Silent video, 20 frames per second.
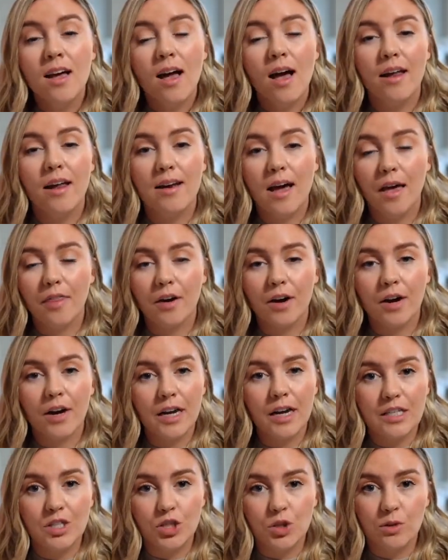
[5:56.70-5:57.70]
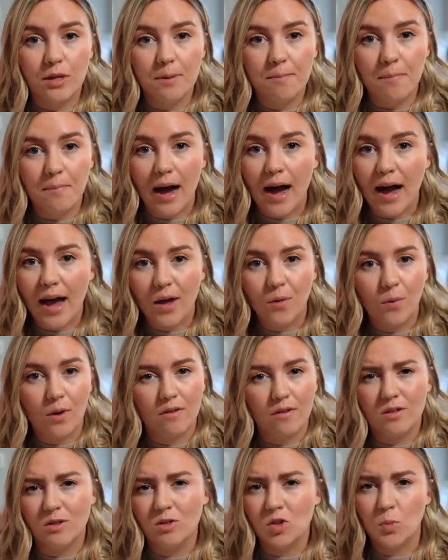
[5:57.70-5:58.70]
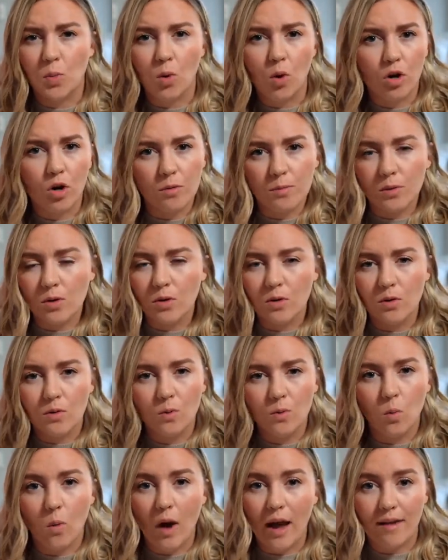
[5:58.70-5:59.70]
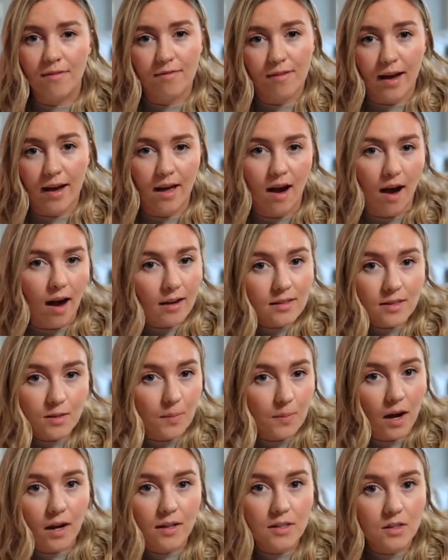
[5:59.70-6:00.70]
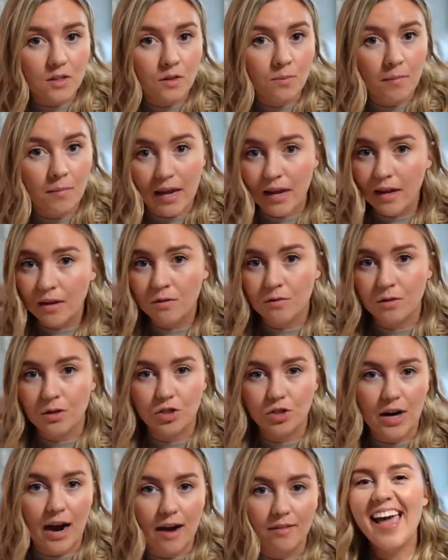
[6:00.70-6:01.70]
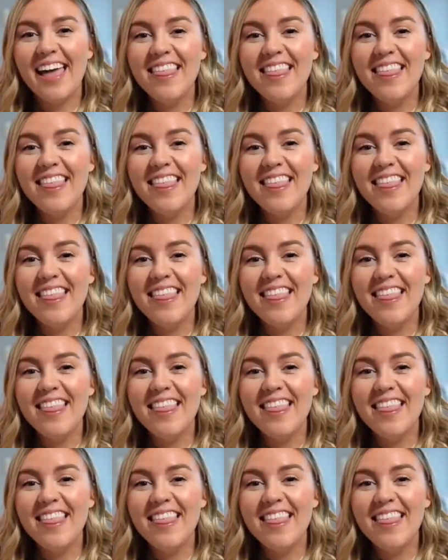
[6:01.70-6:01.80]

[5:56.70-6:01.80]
Another is you can buy one of those portable Wi-Fi hotspots made for travel.